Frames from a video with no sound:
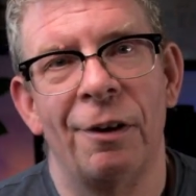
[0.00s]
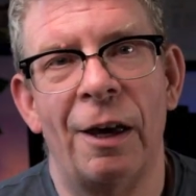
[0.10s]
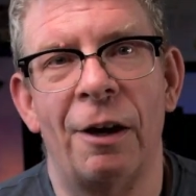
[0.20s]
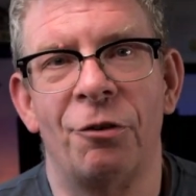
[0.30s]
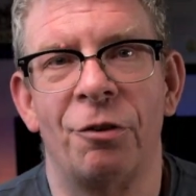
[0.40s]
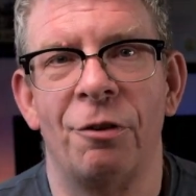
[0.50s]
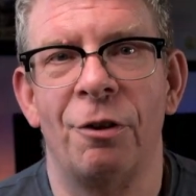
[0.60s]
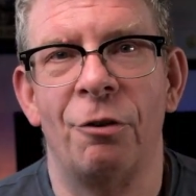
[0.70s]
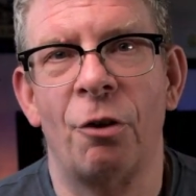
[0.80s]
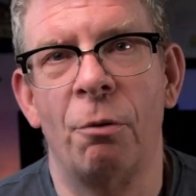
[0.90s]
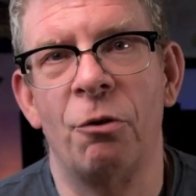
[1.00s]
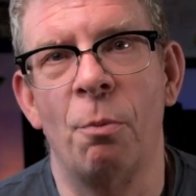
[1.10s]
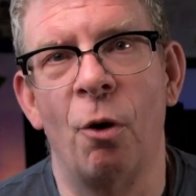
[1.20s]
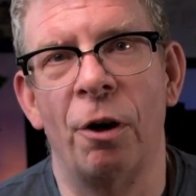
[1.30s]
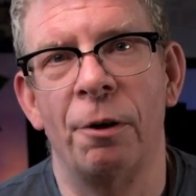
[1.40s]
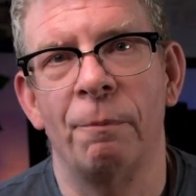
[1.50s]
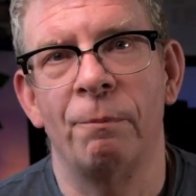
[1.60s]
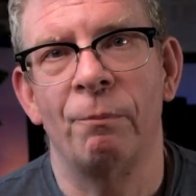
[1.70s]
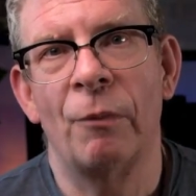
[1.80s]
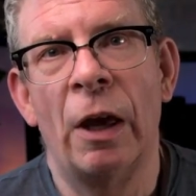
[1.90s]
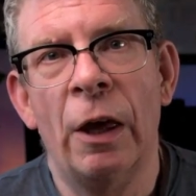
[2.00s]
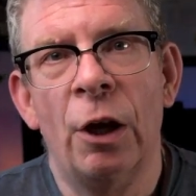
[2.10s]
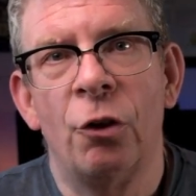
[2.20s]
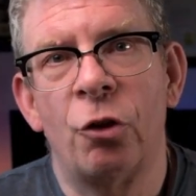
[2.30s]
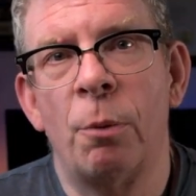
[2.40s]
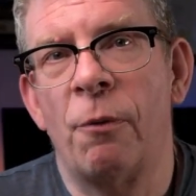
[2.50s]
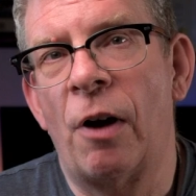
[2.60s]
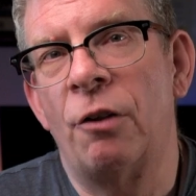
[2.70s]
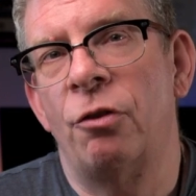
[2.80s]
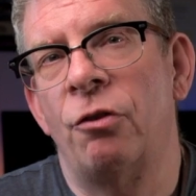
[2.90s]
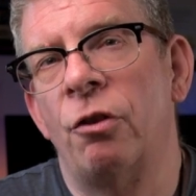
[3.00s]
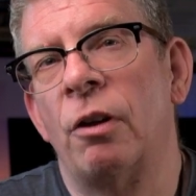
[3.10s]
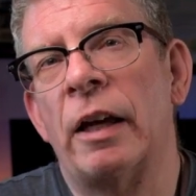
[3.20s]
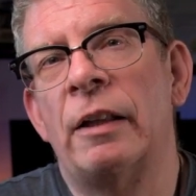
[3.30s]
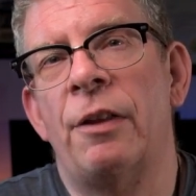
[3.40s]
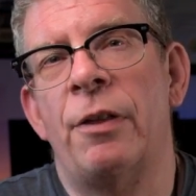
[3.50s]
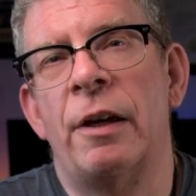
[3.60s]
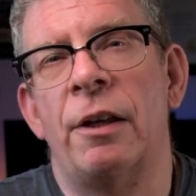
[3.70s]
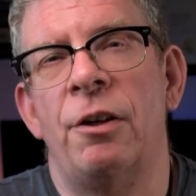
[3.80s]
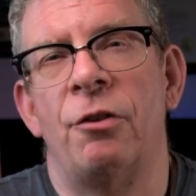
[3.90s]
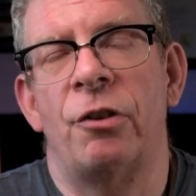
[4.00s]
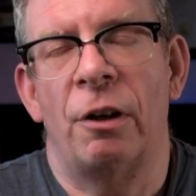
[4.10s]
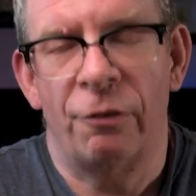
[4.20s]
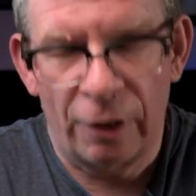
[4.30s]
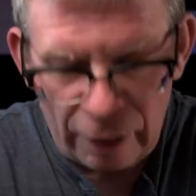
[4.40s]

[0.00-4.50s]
Yes, there's always more. Supervisors, you're likely thinking to yourself,